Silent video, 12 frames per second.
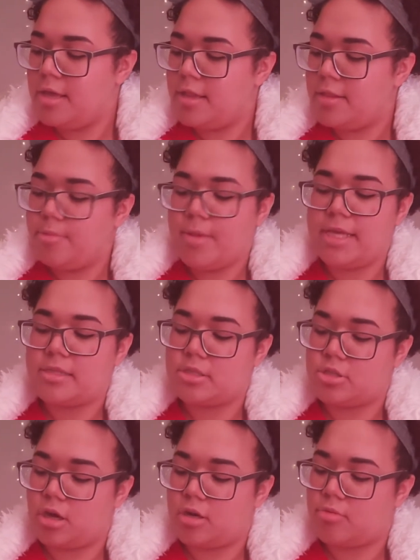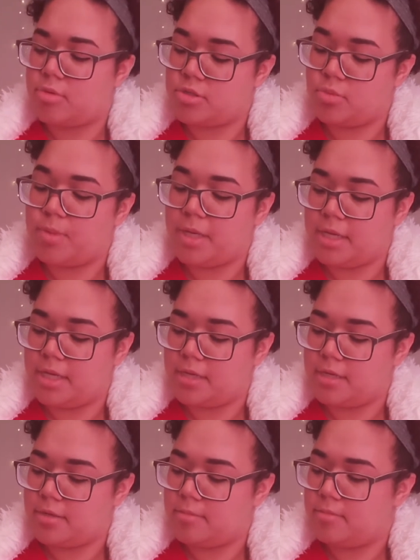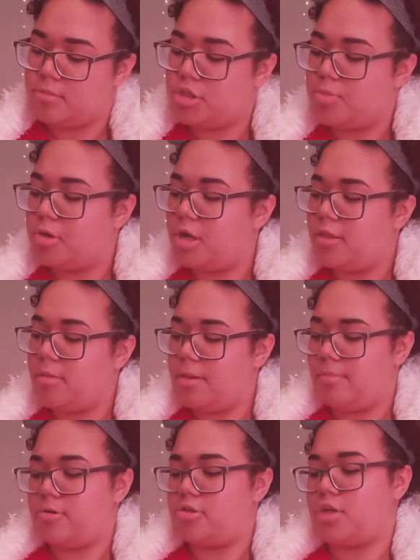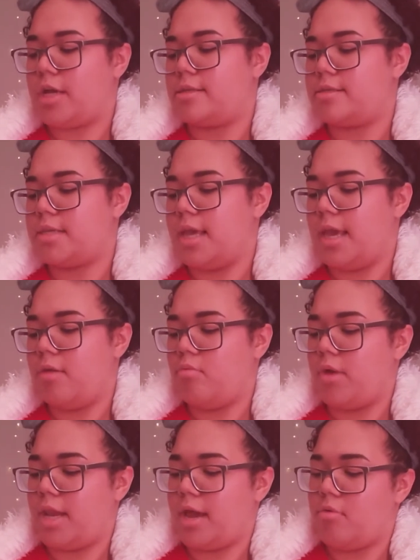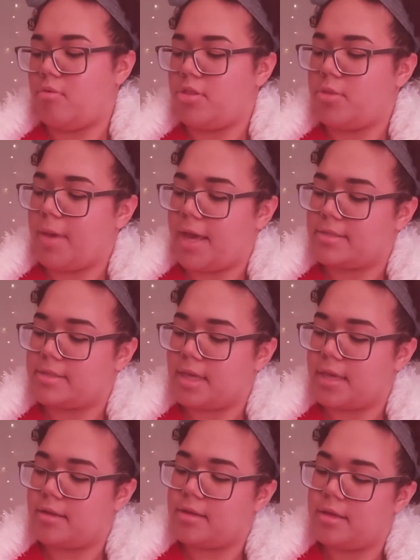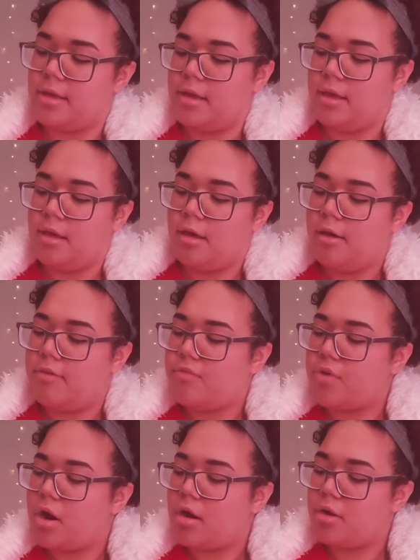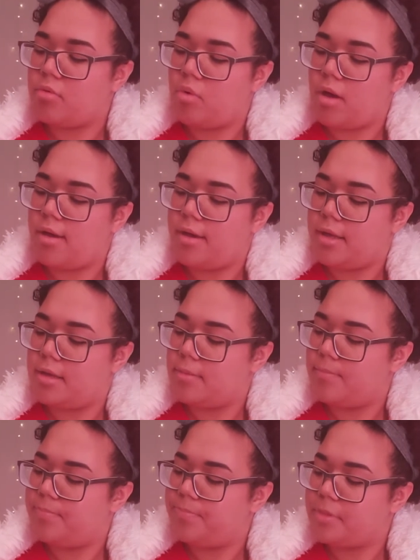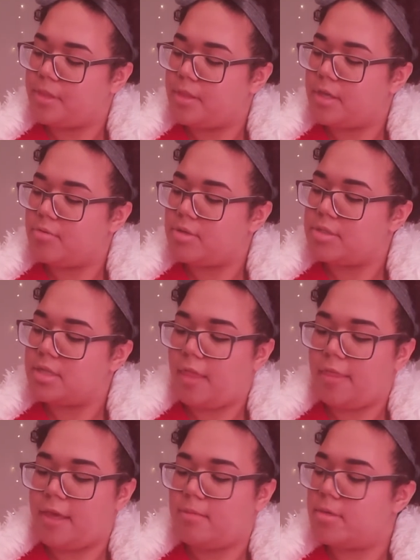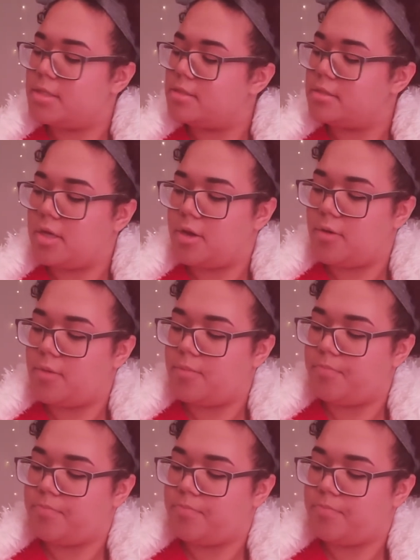The man's daughter was obedient. She put on the paper dress and went out with the basket. Far and wide, there was nothing but snow.